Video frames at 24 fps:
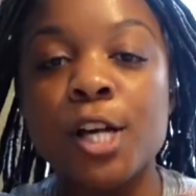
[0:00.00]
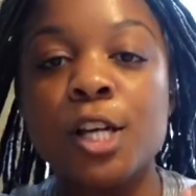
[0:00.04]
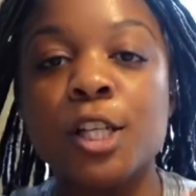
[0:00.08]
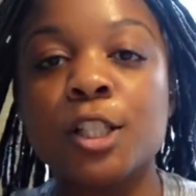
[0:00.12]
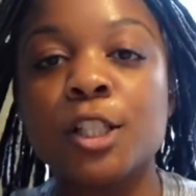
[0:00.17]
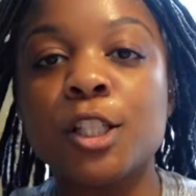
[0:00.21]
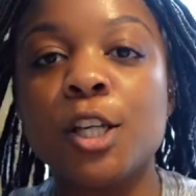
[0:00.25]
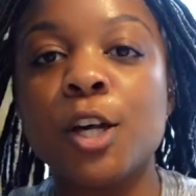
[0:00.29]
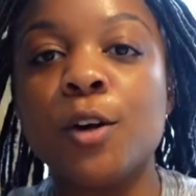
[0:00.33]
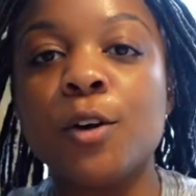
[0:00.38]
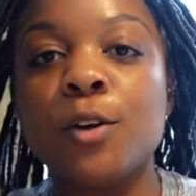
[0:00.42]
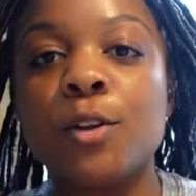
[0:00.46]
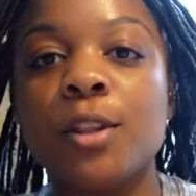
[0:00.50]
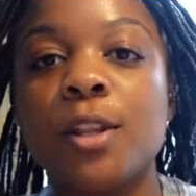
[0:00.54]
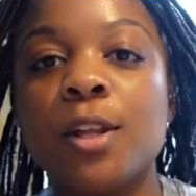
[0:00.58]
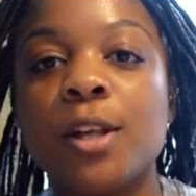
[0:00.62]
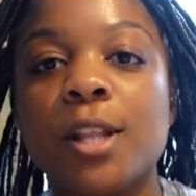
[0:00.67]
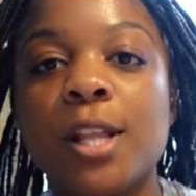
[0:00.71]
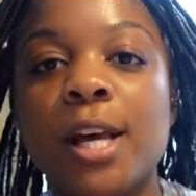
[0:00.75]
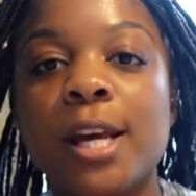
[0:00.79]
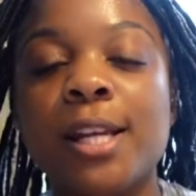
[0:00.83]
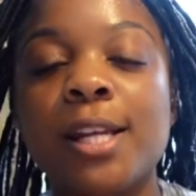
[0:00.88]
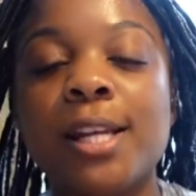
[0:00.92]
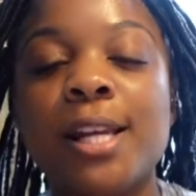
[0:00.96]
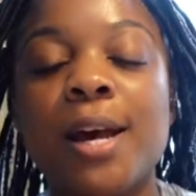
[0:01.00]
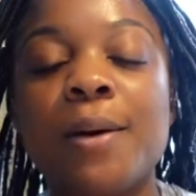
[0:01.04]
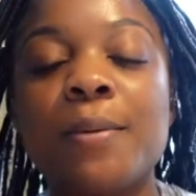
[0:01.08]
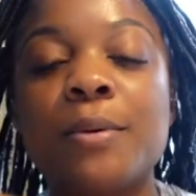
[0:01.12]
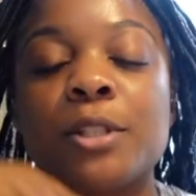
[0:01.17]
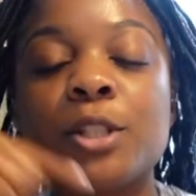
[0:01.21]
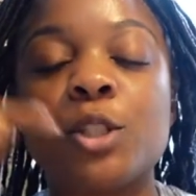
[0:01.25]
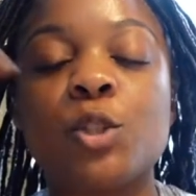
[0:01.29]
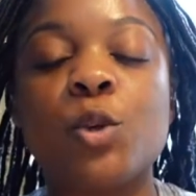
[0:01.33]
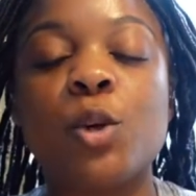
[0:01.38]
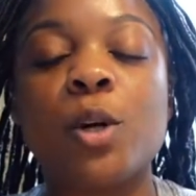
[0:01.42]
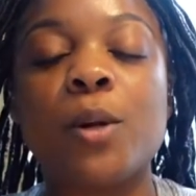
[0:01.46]
So, the lady that
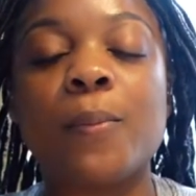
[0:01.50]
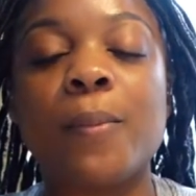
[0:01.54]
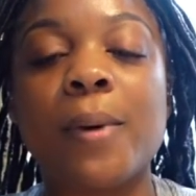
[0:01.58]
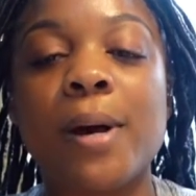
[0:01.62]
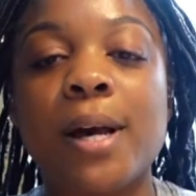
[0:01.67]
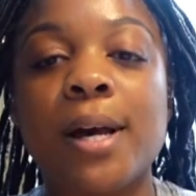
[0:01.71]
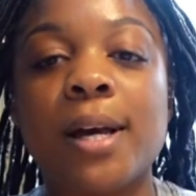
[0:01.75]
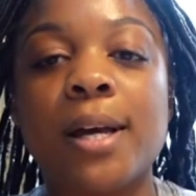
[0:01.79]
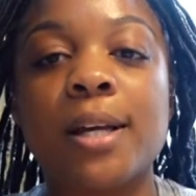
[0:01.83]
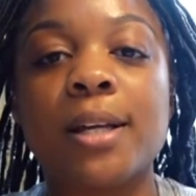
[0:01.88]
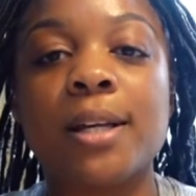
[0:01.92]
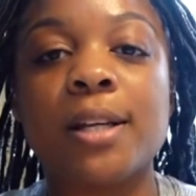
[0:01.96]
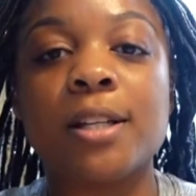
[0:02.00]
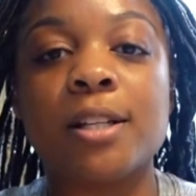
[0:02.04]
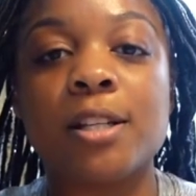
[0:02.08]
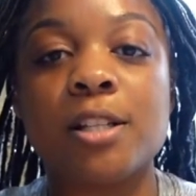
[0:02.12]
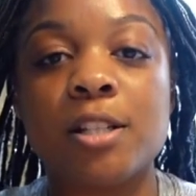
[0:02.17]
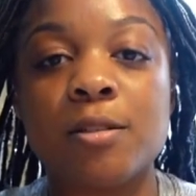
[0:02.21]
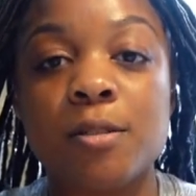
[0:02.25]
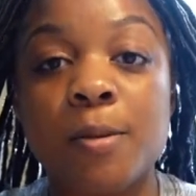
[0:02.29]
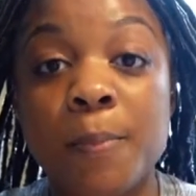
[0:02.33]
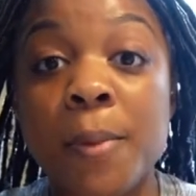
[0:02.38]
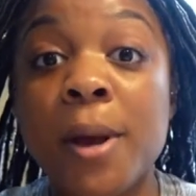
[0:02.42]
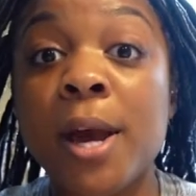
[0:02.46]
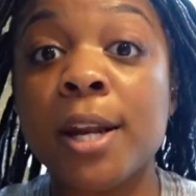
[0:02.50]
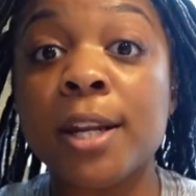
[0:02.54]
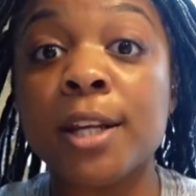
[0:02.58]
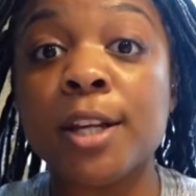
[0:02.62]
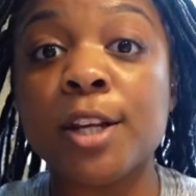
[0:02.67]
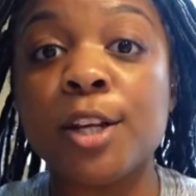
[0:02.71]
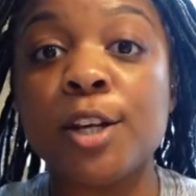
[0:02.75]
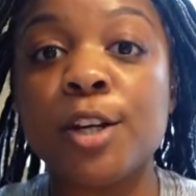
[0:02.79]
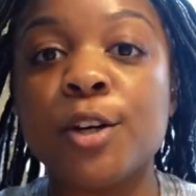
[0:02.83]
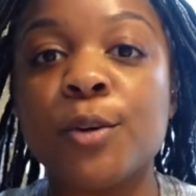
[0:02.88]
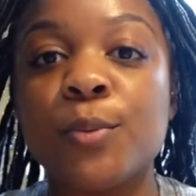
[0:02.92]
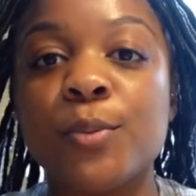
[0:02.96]
was doing my
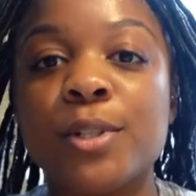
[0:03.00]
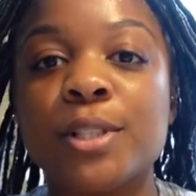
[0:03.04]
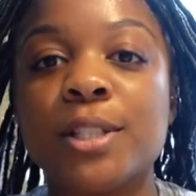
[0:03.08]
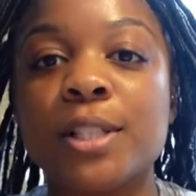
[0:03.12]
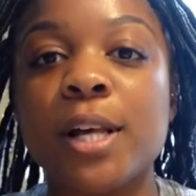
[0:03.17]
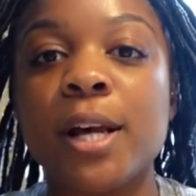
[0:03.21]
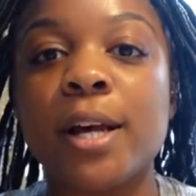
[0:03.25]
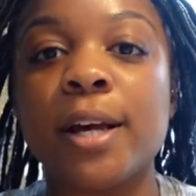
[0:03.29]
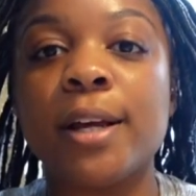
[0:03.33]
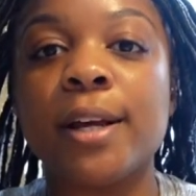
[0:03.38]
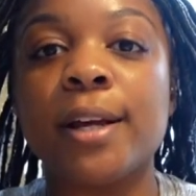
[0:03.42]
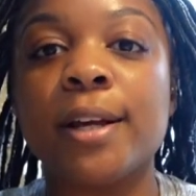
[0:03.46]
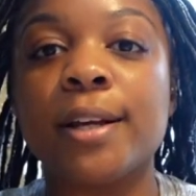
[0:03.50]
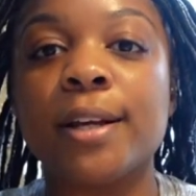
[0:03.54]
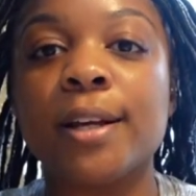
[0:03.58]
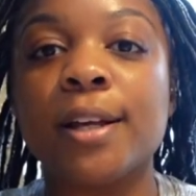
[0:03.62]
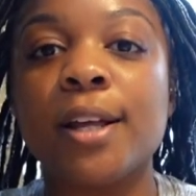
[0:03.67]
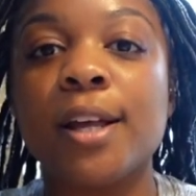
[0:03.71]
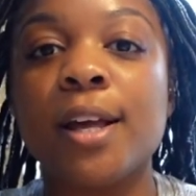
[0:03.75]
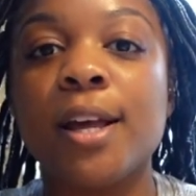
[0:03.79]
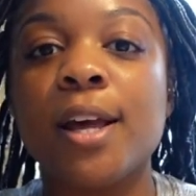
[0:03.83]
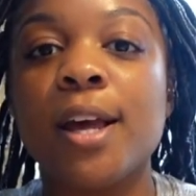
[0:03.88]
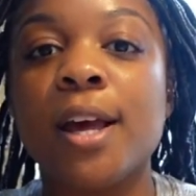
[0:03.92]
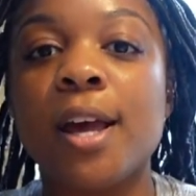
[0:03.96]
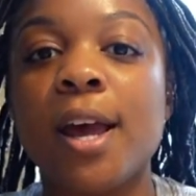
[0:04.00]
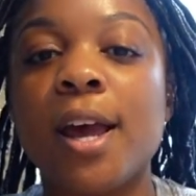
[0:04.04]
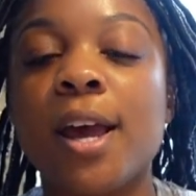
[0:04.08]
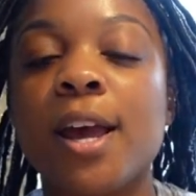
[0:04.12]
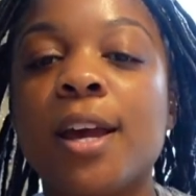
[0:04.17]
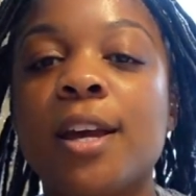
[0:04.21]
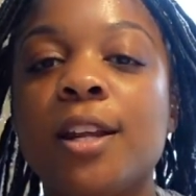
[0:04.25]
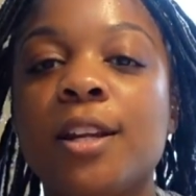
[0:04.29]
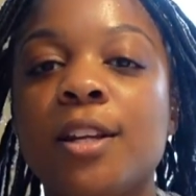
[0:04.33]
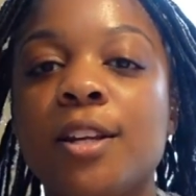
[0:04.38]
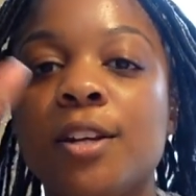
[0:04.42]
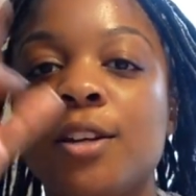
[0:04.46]
pedicure was like,
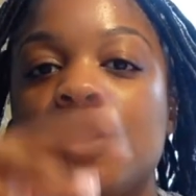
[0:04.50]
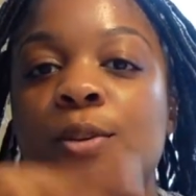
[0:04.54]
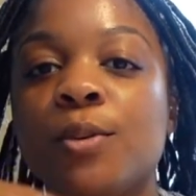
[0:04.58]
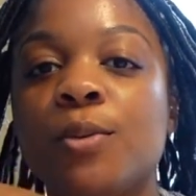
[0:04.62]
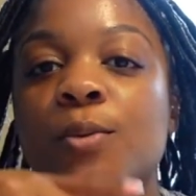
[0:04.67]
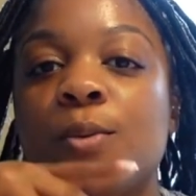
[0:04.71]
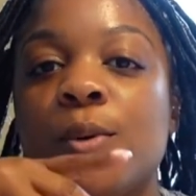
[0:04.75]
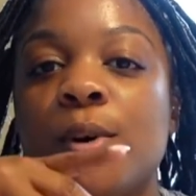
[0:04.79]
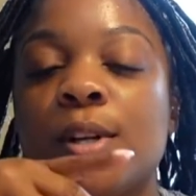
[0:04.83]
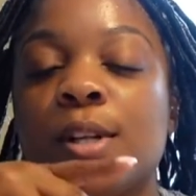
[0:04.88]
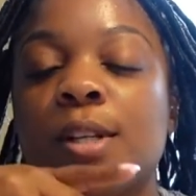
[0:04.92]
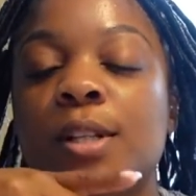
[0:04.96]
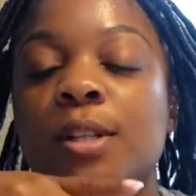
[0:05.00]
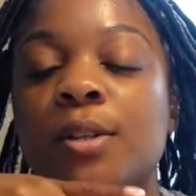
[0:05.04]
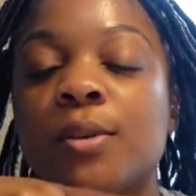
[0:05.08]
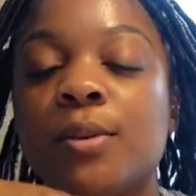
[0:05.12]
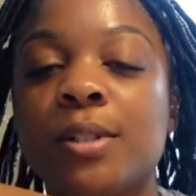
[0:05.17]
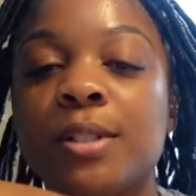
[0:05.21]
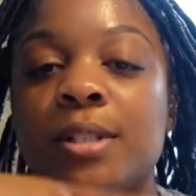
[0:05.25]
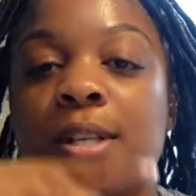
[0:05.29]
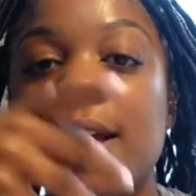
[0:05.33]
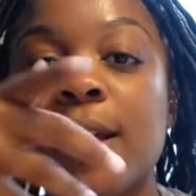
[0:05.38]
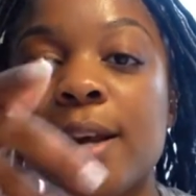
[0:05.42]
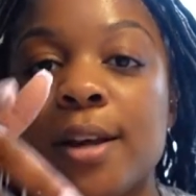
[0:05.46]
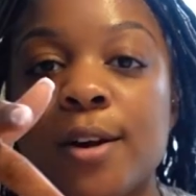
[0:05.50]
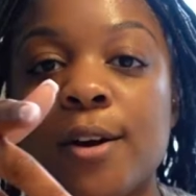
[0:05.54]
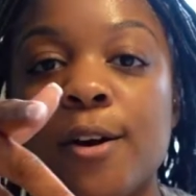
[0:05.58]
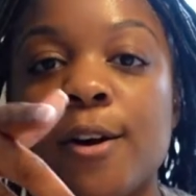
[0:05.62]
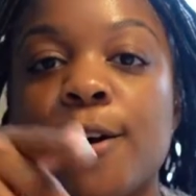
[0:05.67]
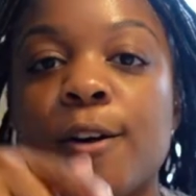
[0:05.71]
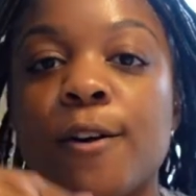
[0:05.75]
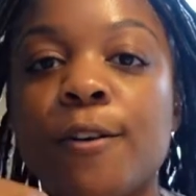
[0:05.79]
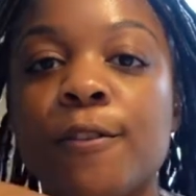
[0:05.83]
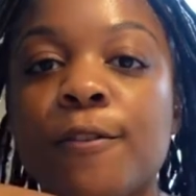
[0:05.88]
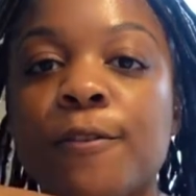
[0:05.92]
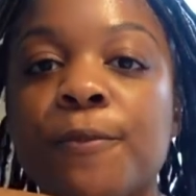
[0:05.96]
hey, do you want to do a
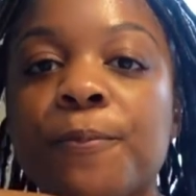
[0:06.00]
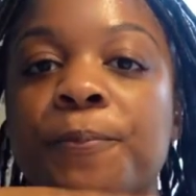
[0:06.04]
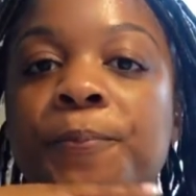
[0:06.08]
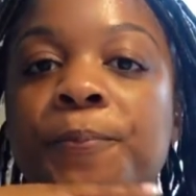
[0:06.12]
takeoff?